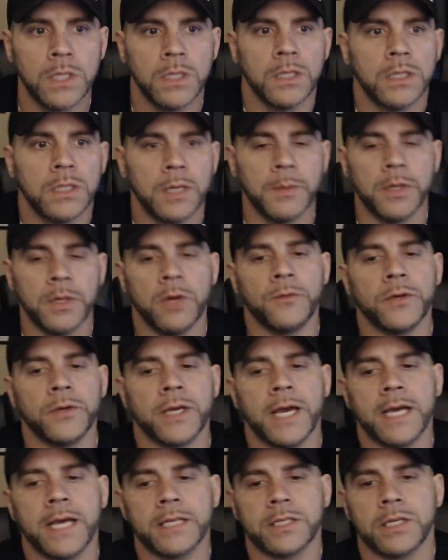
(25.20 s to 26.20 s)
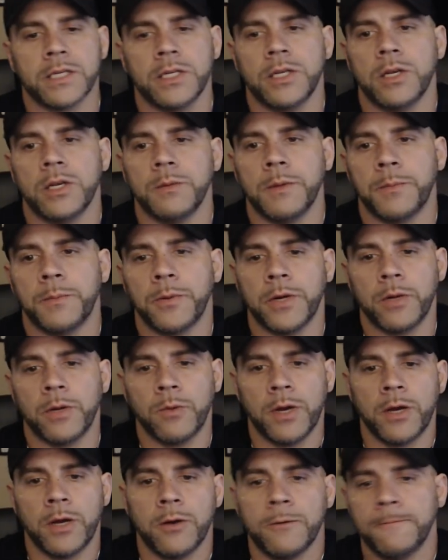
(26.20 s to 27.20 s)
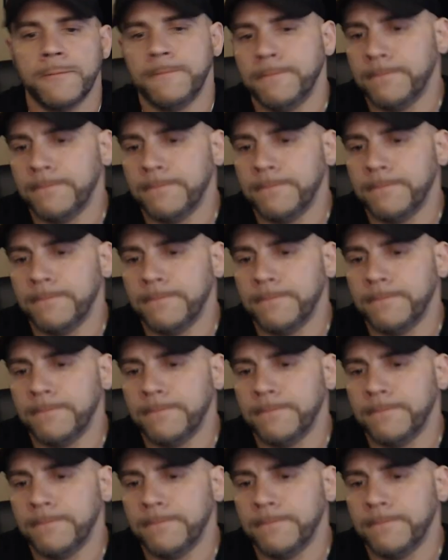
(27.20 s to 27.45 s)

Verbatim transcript: Let me know if you guys can hear me pretty well.